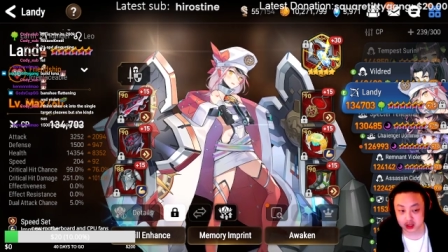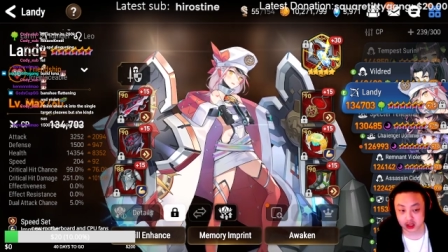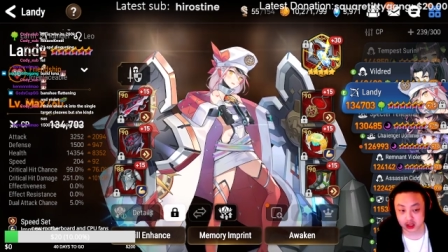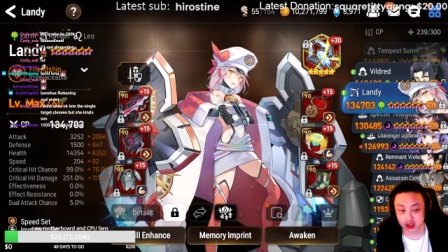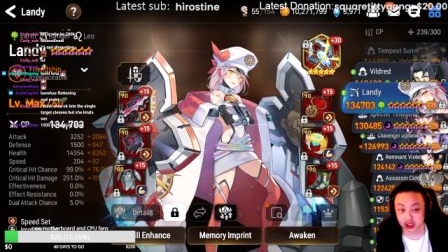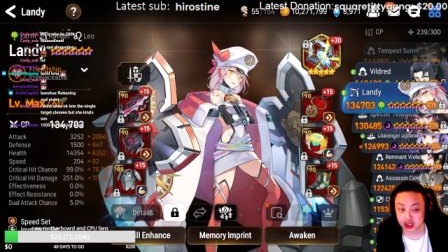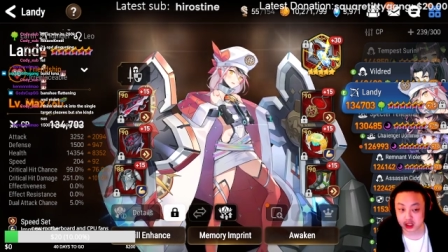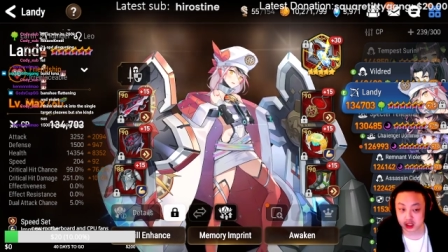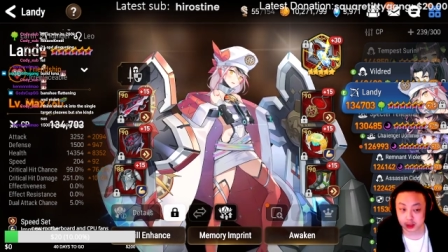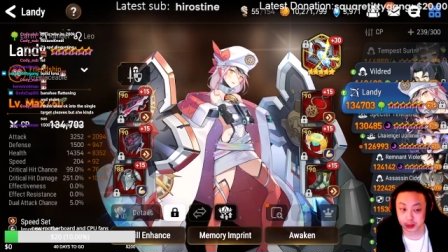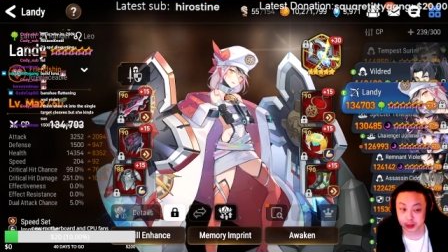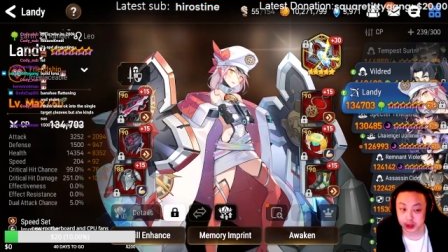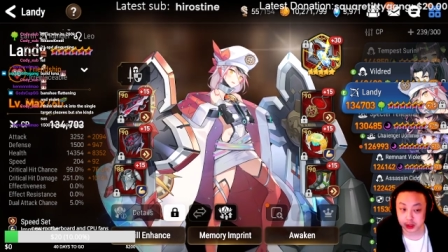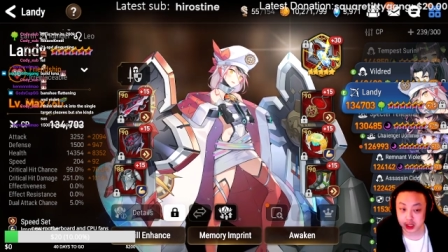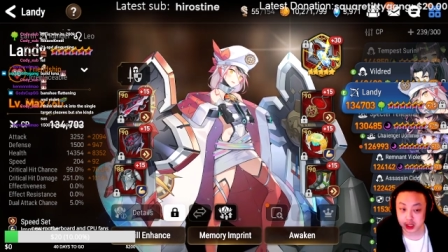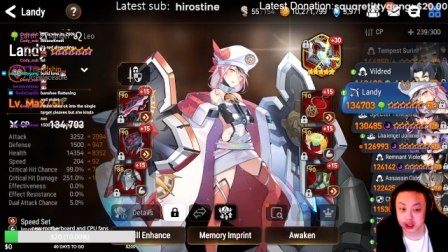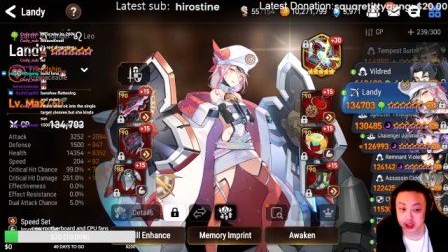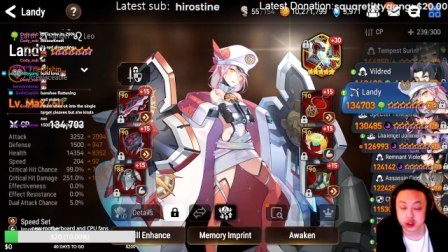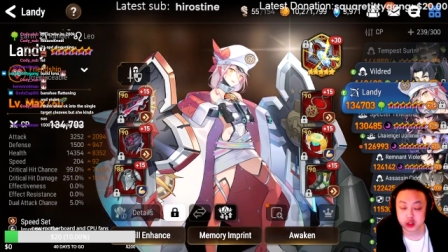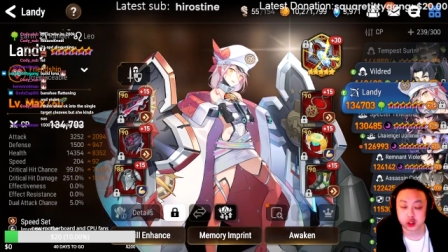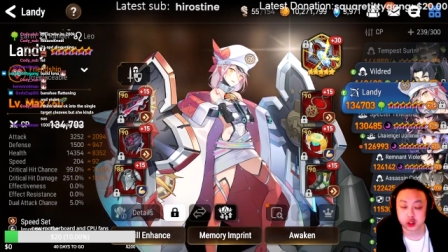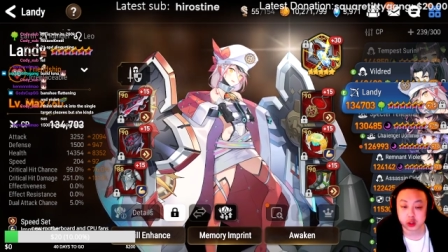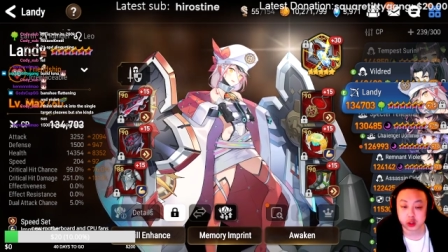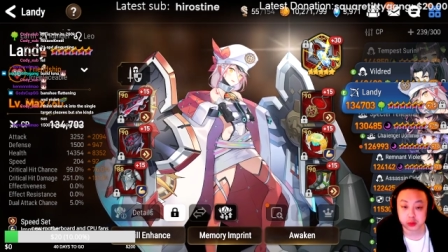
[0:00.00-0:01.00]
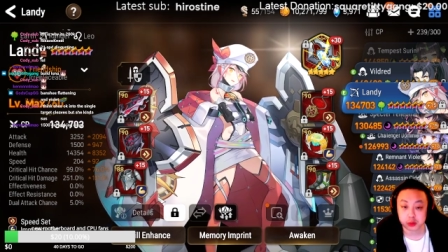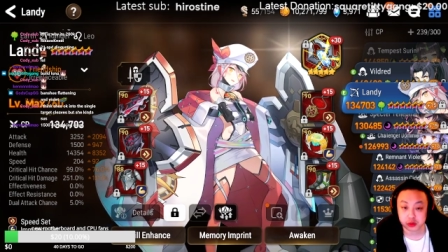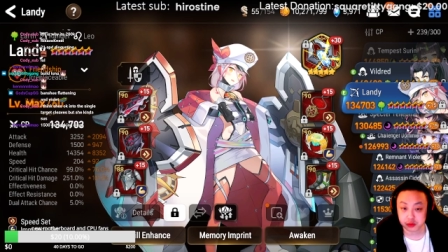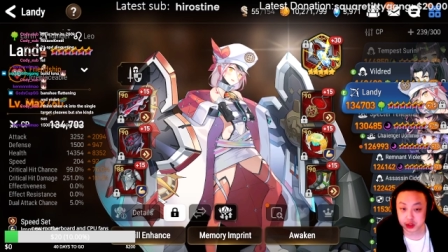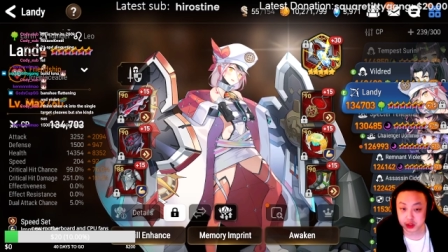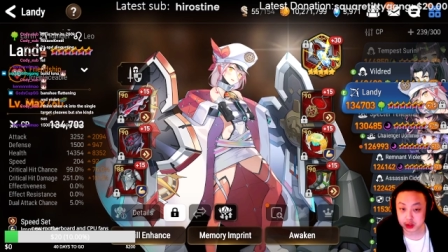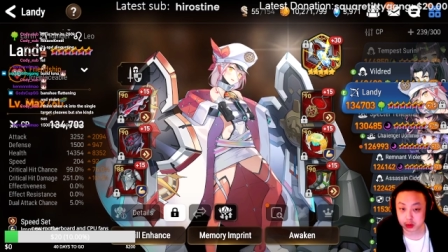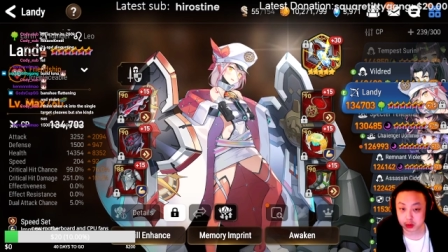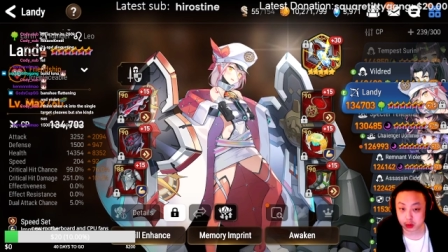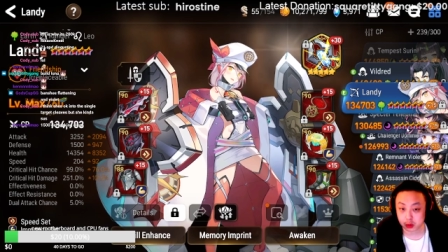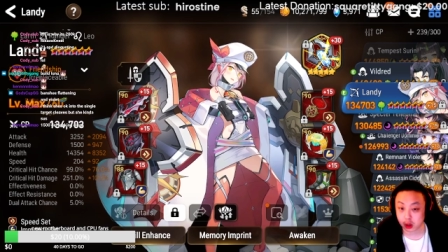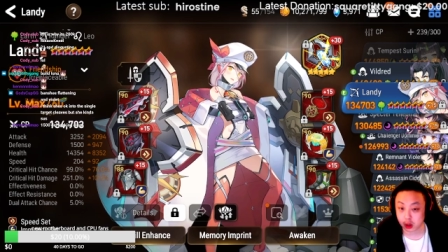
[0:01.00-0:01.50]
like DPS in terms of
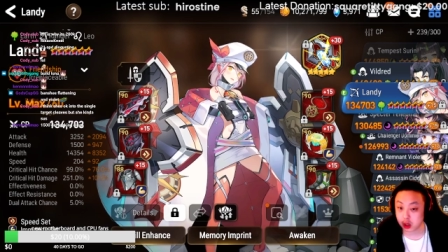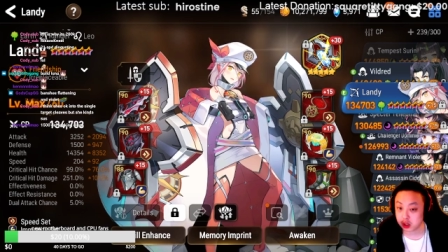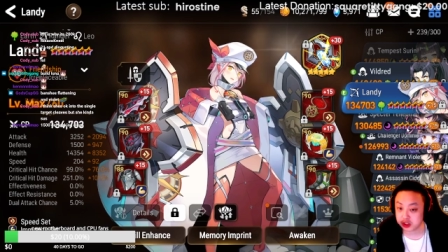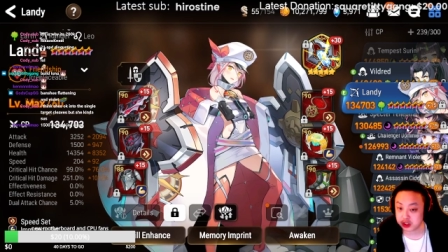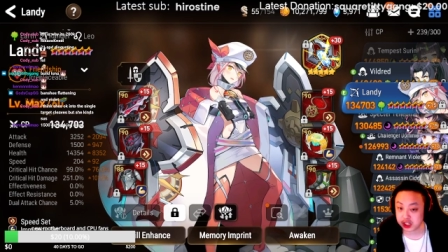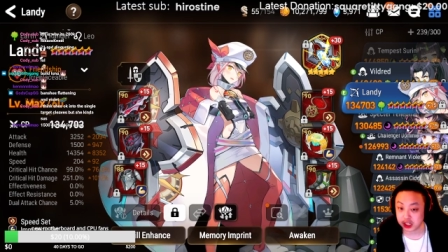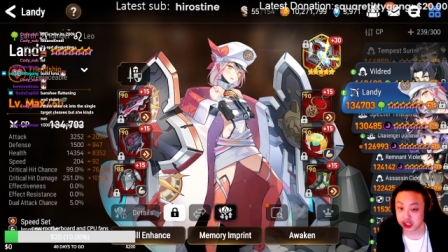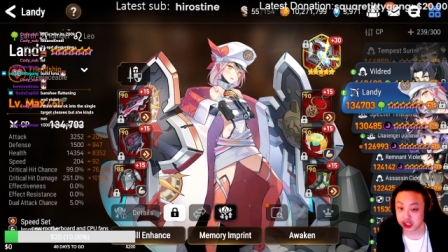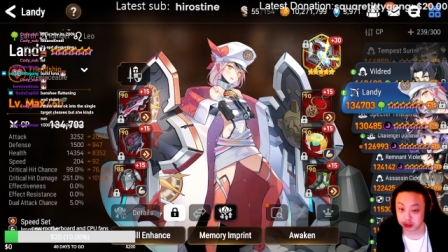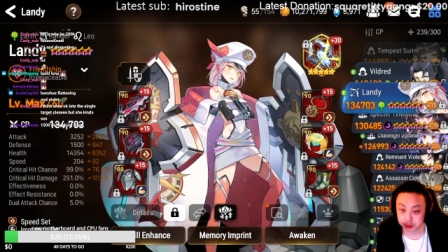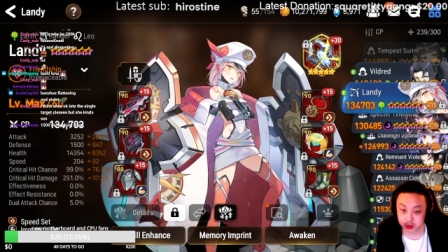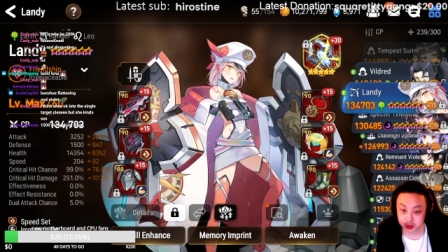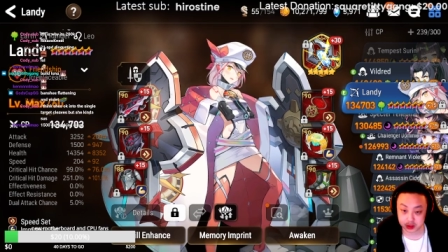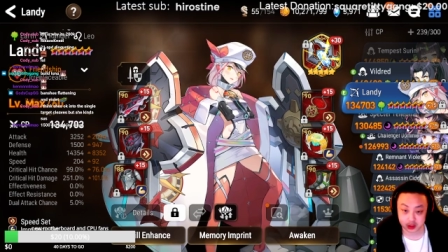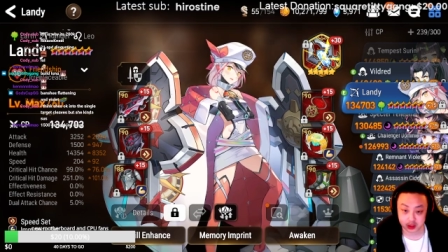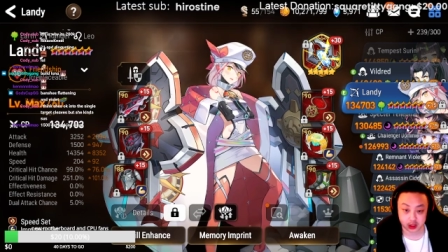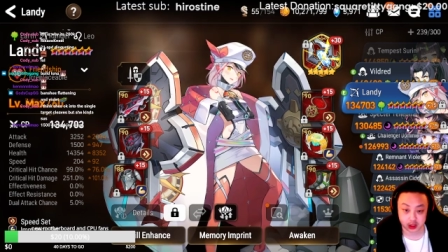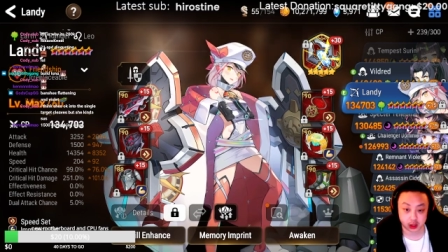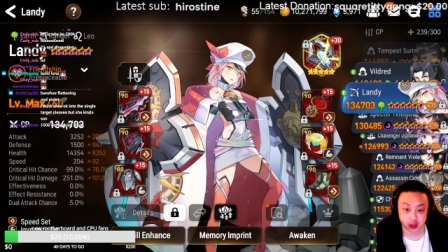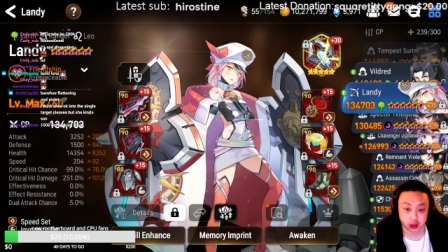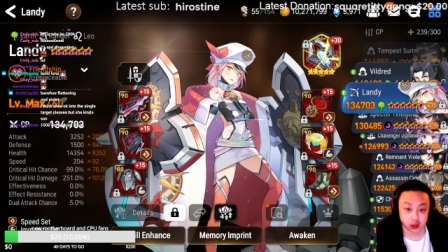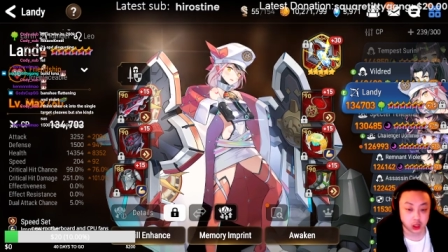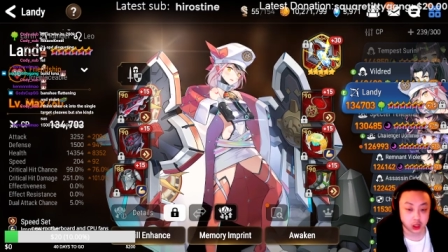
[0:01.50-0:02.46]
just raw tank busting